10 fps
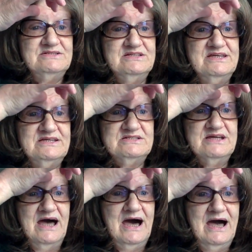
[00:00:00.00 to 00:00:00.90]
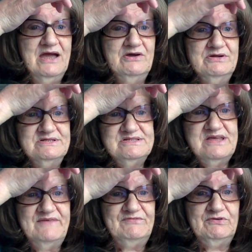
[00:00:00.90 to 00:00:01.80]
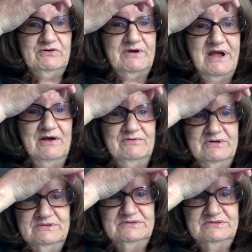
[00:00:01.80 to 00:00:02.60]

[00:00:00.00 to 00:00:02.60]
to get to higher and safer ground.